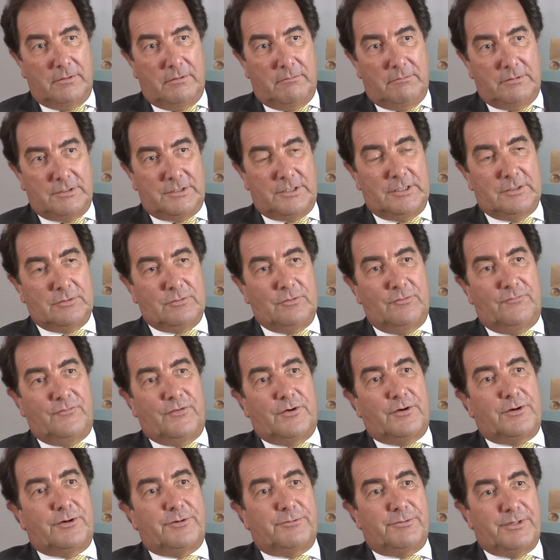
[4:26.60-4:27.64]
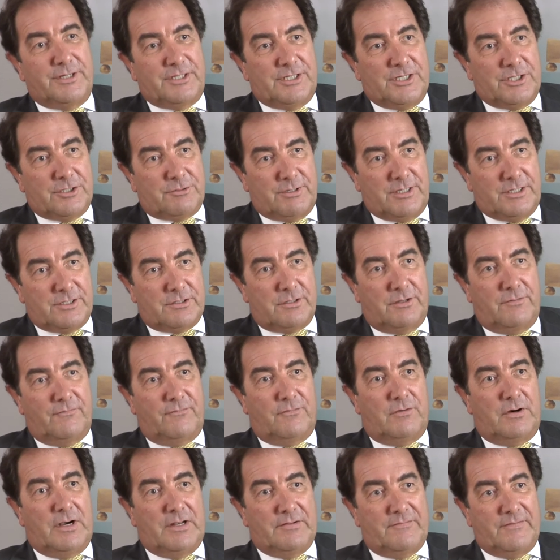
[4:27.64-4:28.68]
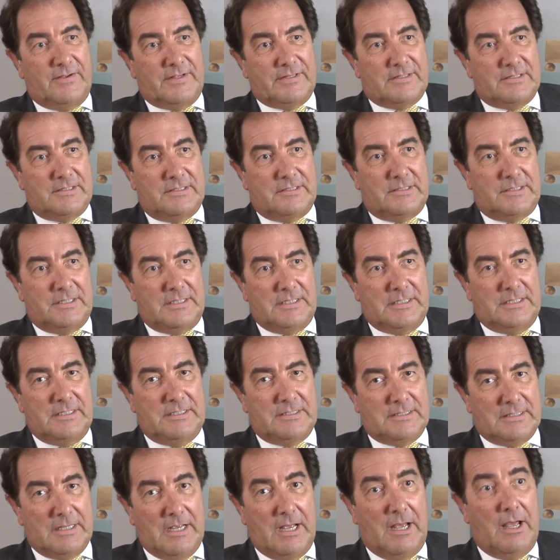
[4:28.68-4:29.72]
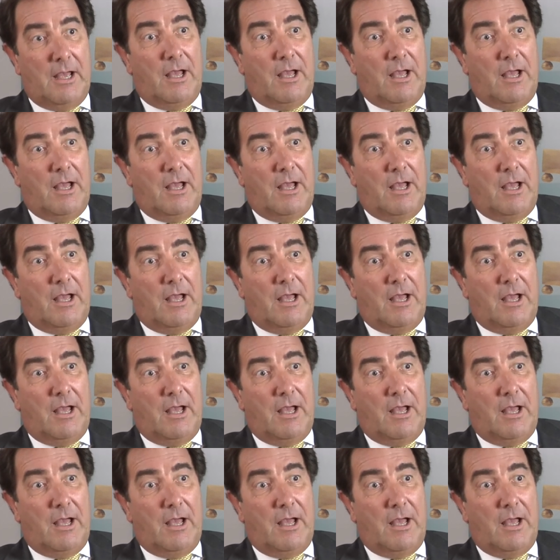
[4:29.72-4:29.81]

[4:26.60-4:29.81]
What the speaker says: which is good for a registration for advanced disease,